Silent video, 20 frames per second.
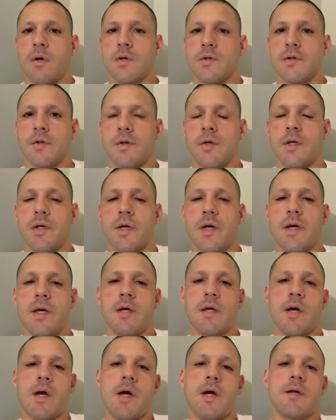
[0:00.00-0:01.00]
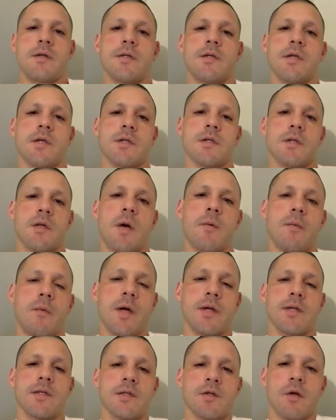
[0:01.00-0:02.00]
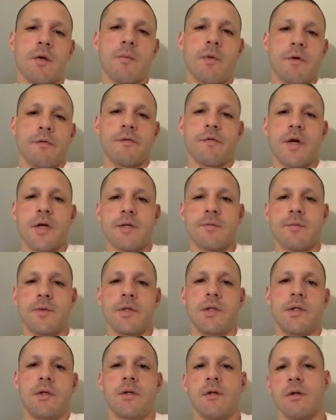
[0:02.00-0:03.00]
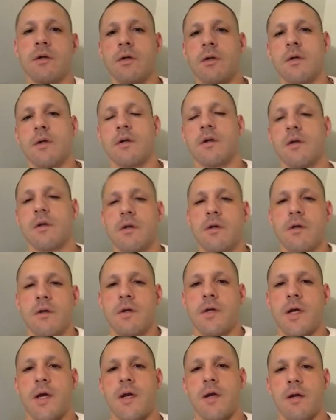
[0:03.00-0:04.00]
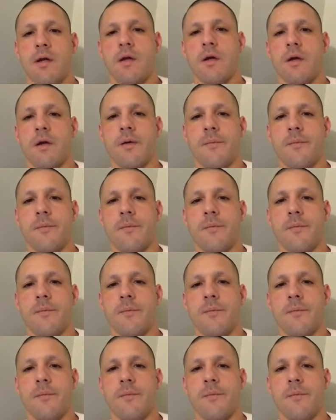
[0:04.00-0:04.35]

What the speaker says: So yeah, I'm about to start my freshman year at